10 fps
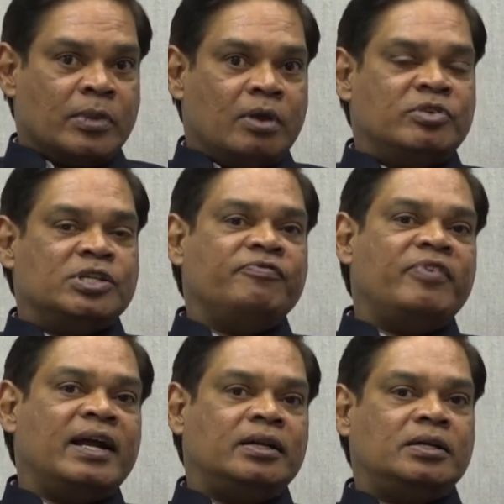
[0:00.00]
which in
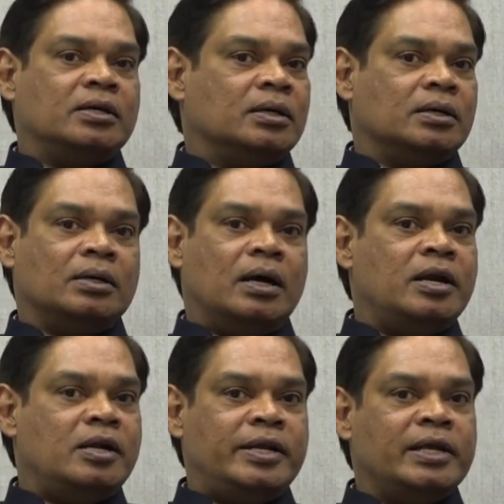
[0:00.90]
fact
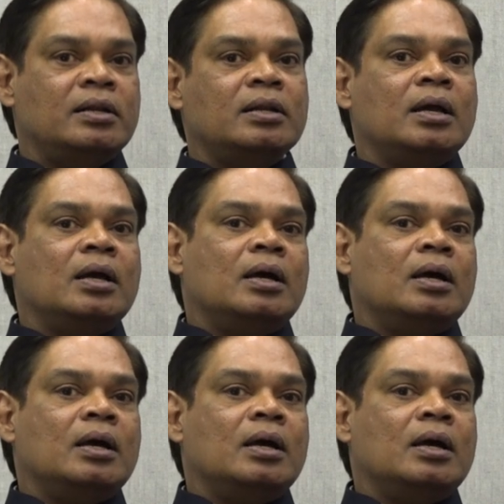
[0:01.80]
until